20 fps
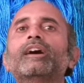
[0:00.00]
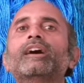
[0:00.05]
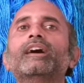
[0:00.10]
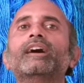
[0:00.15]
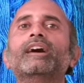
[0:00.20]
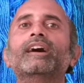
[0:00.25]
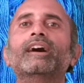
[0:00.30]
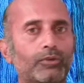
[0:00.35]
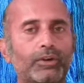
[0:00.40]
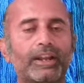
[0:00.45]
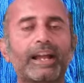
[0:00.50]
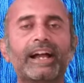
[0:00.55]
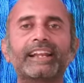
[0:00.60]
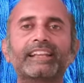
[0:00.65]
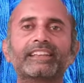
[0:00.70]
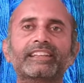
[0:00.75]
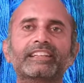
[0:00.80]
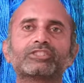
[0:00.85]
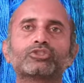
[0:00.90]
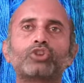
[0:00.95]

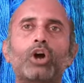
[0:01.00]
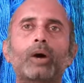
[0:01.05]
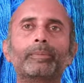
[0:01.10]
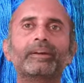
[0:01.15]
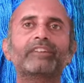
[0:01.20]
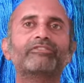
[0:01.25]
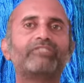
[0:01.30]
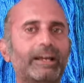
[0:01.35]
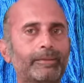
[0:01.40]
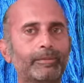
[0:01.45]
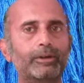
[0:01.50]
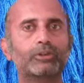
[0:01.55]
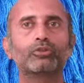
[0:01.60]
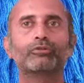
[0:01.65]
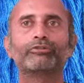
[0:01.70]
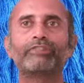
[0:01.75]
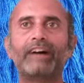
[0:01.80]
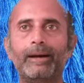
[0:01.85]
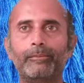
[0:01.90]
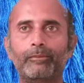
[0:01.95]
regarding this topic, fiber to
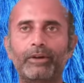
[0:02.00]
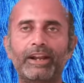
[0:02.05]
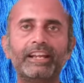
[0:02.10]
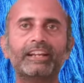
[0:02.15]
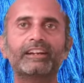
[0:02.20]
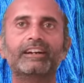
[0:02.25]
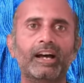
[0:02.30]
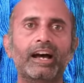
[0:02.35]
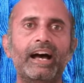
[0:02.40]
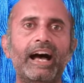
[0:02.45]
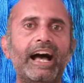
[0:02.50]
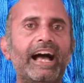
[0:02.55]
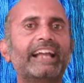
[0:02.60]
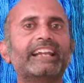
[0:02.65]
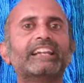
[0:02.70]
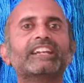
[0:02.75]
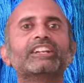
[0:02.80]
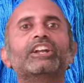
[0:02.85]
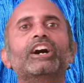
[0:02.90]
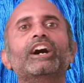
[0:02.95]
fabric.
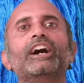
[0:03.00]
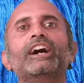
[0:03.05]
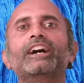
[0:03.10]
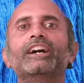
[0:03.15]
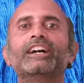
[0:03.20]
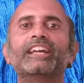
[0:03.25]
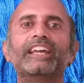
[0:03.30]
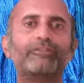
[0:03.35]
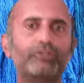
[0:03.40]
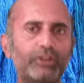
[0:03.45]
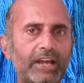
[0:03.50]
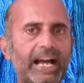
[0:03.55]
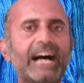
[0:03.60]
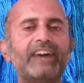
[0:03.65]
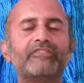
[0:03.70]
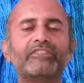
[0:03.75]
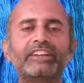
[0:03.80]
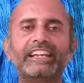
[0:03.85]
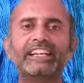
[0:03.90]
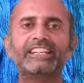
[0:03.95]
And if you
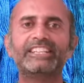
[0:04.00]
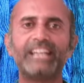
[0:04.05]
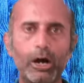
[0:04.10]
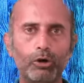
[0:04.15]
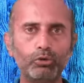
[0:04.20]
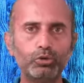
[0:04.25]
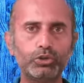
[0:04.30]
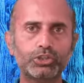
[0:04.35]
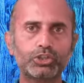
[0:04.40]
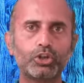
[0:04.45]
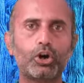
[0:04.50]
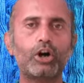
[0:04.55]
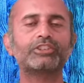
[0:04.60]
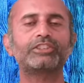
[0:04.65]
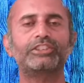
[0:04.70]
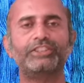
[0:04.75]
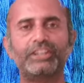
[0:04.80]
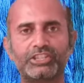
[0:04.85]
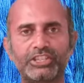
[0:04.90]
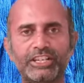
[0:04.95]
have any doubts or
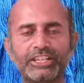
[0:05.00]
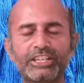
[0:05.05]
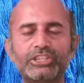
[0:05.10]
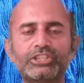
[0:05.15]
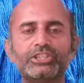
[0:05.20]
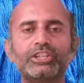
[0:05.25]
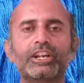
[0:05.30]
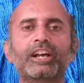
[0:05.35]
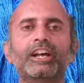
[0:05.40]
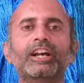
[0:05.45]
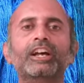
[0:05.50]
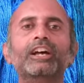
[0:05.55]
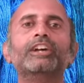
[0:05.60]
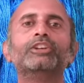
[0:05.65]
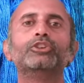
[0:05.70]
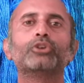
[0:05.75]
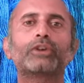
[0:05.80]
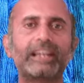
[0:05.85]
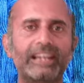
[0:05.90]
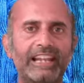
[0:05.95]
suggestions,
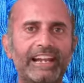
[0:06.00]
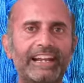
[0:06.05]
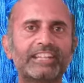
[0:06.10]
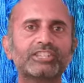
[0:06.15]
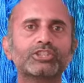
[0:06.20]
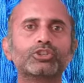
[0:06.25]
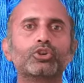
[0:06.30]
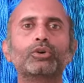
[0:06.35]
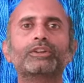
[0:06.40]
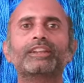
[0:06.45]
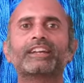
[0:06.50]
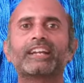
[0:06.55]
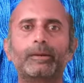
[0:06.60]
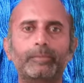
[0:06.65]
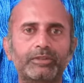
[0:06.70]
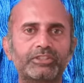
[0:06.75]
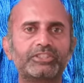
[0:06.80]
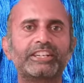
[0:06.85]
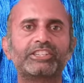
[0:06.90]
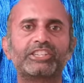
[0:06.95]
you can let us know in the
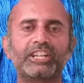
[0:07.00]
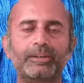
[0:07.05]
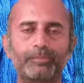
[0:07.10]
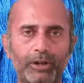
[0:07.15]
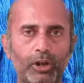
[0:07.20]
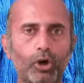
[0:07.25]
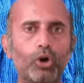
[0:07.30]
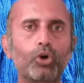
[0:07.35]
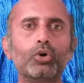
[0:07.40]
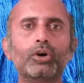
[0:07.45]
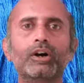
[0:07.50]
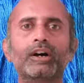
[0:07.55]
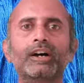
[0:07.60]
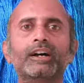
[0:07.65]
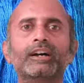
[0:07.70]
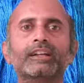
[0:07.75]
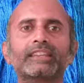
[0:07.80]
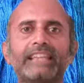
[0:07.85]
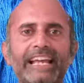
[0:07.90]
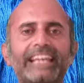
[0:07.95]
comment section
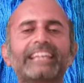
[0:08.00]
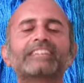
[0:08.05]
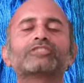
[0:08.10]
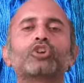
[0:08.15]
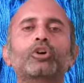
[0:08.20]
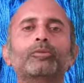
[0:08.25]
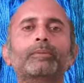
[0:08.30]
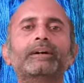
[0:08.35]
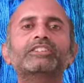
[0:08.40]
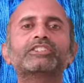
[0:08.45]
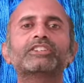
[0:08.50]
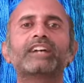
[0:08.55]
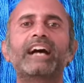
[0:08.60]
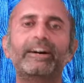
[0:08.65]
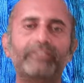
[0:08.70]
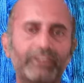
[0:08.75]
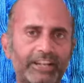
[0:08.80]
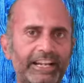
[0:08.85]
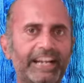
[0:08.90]
below. Thank you so much. Have a great